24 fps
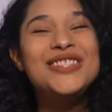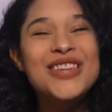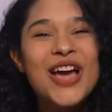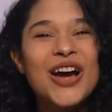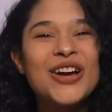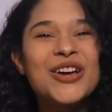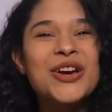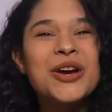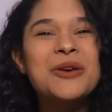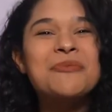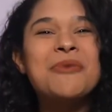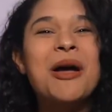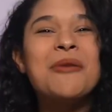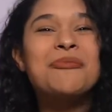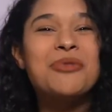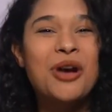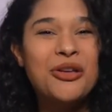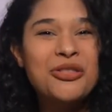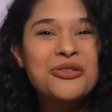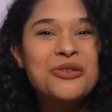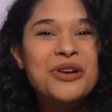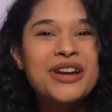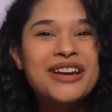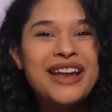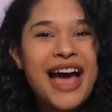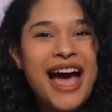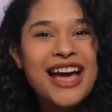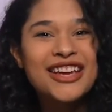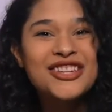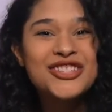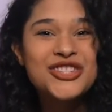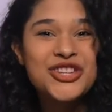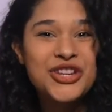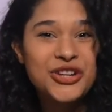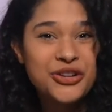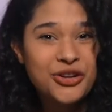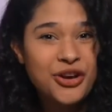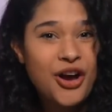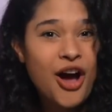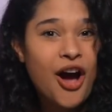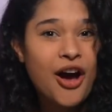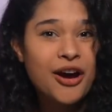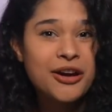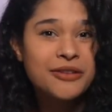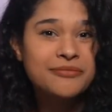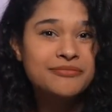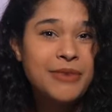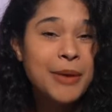younger, my brother and I shared a
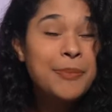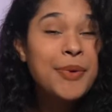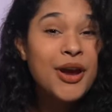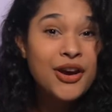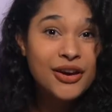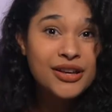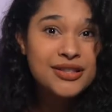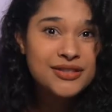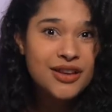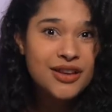car, my parents'